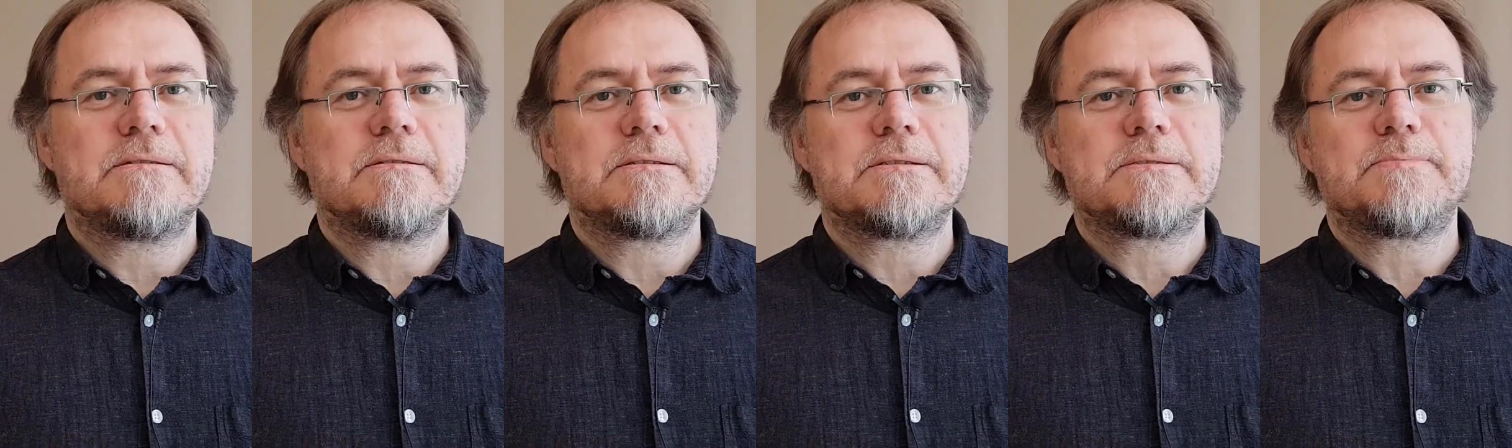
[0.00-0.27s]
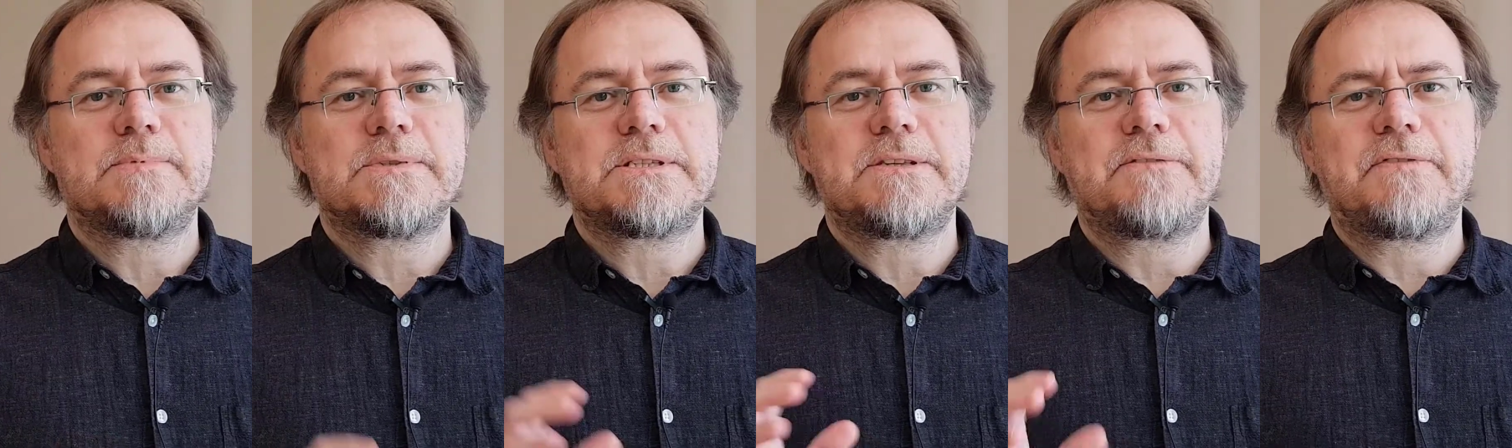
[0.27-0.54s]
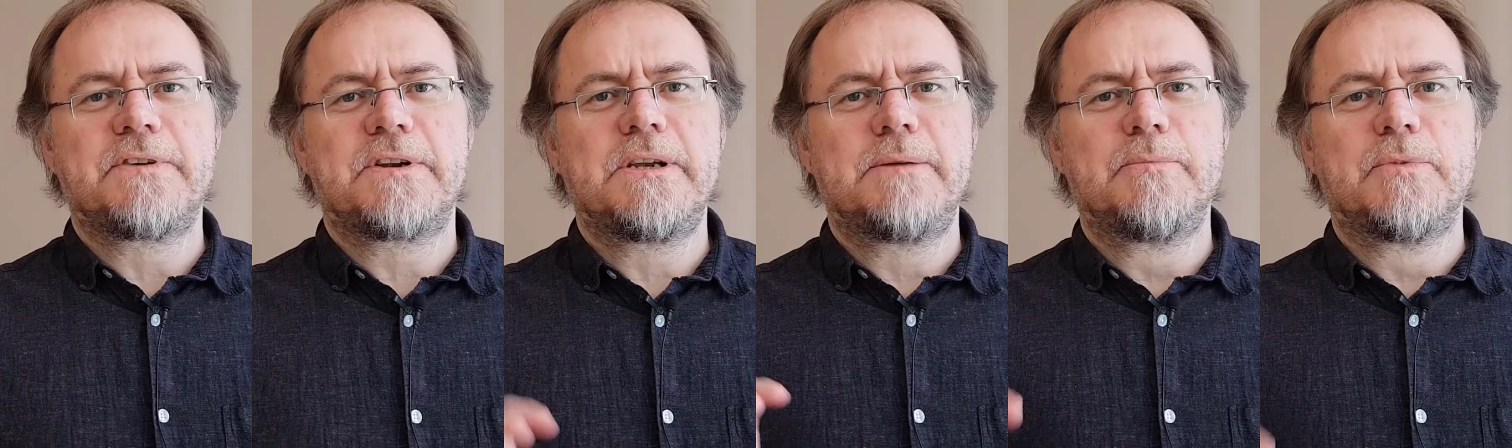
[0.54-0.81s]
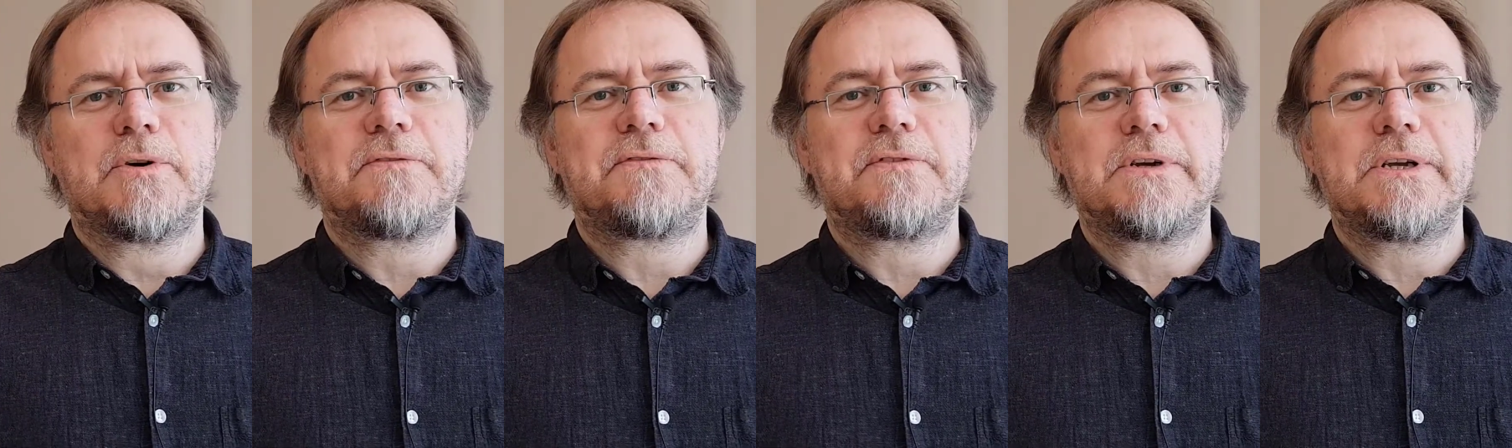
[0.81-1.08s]
Specifically
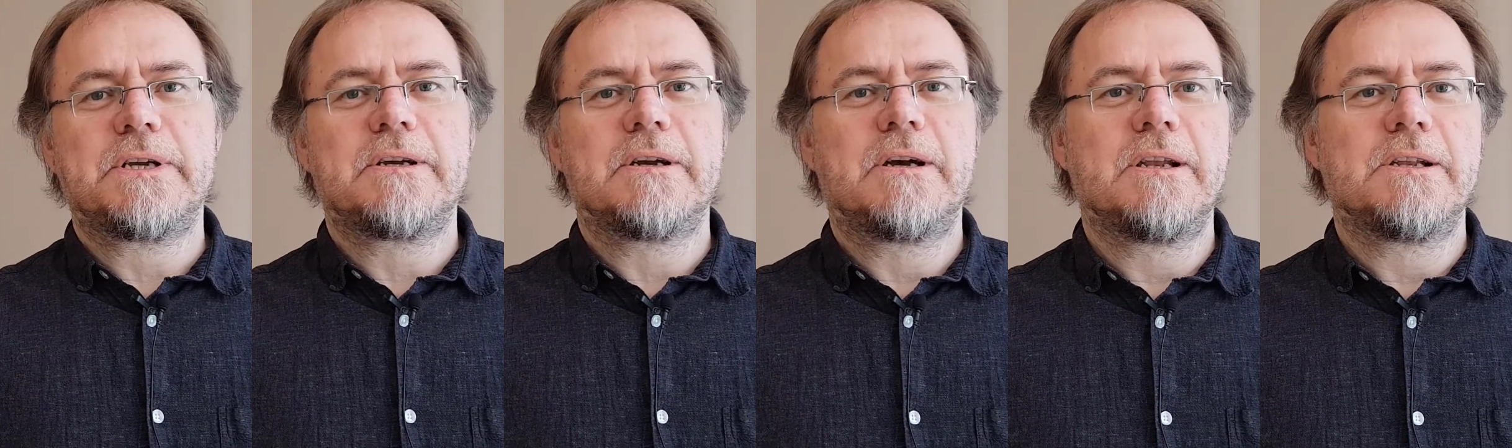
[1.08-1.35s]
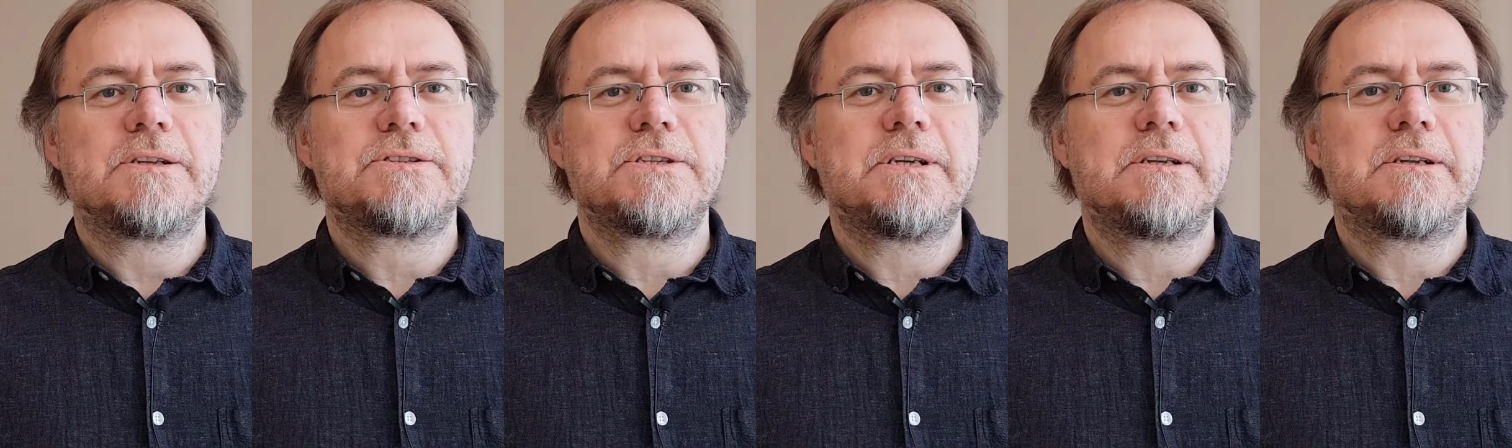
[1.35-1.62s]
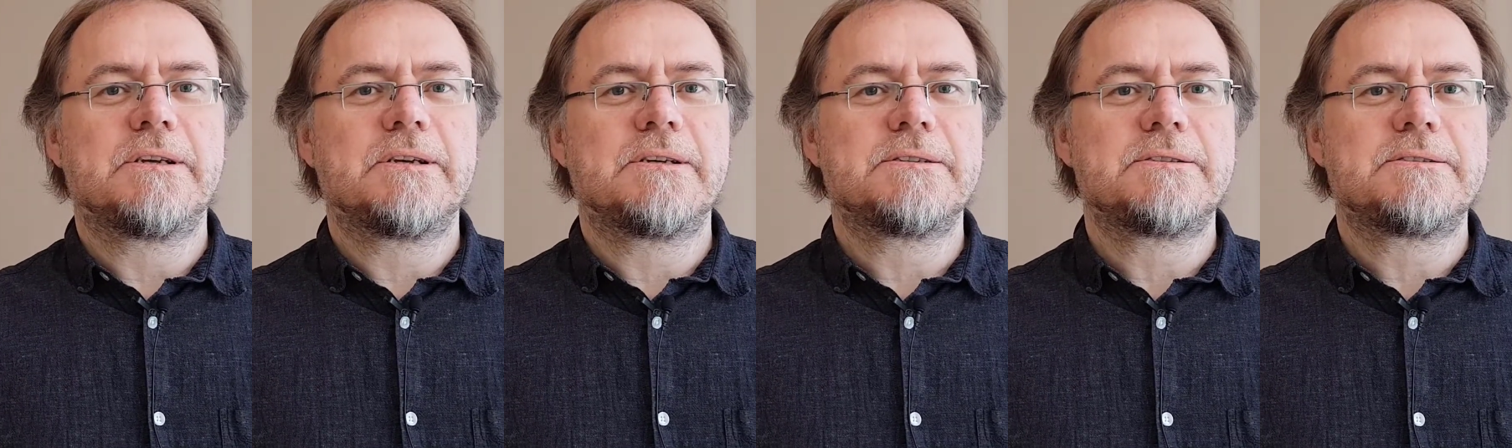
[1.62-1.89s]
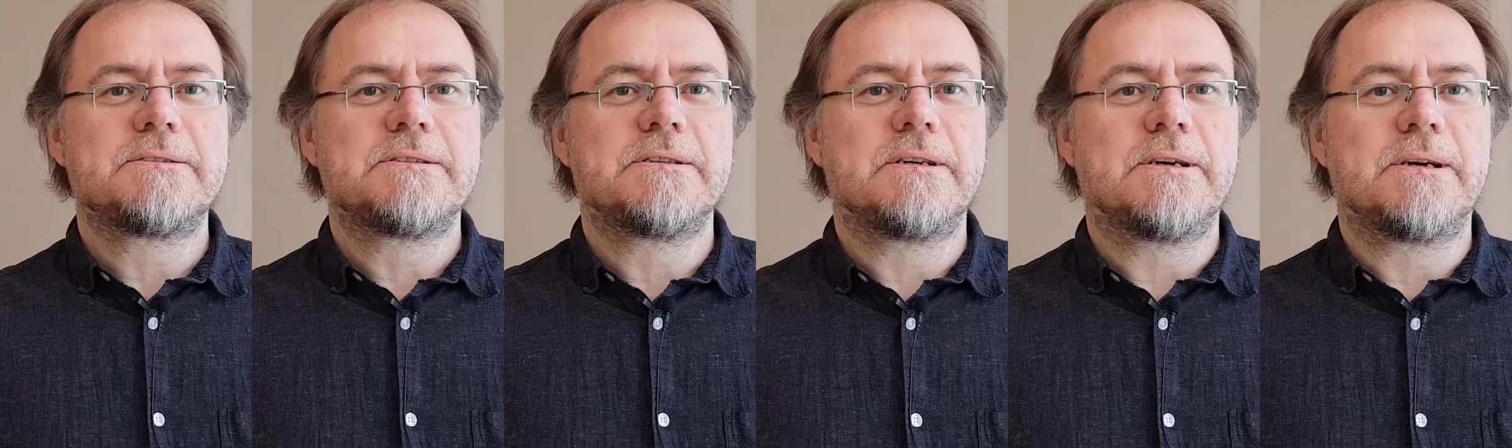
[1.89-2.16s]
more for ecology,
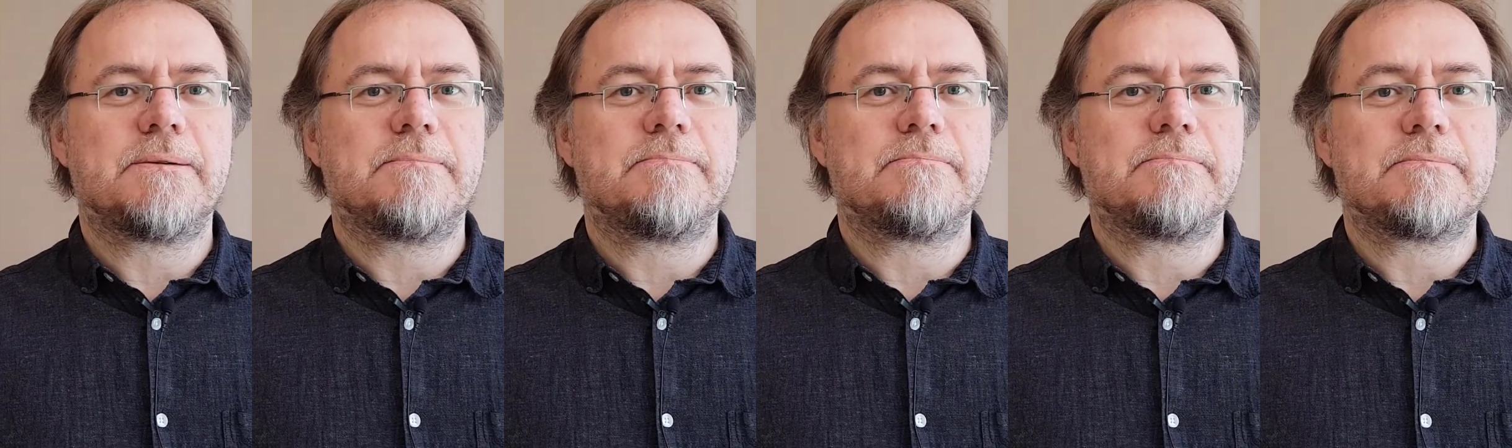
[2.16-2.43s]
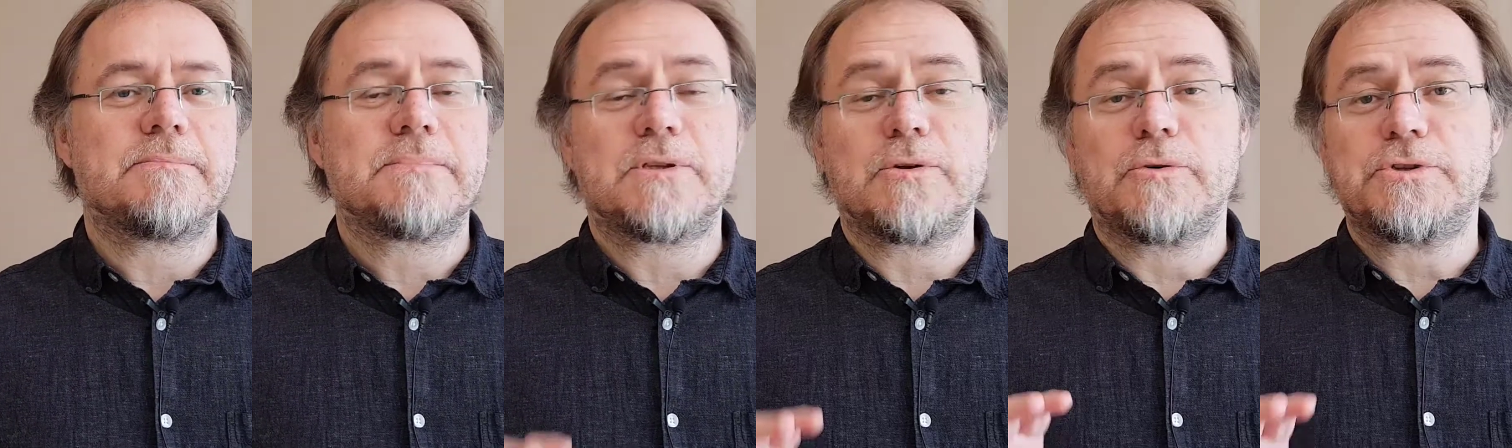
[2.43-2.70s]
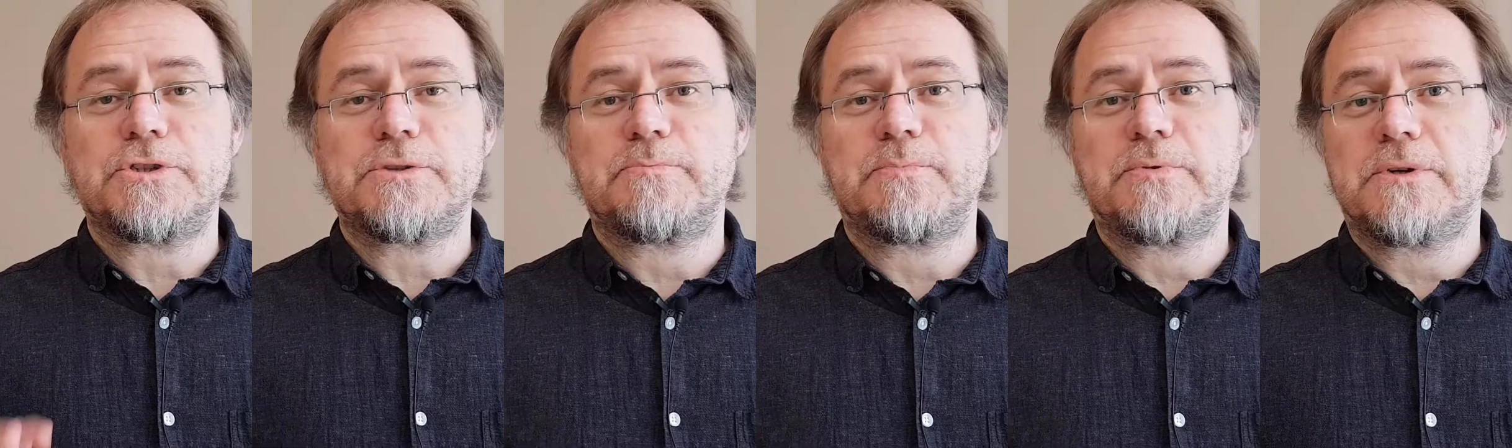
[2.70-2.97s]
there's Deutsche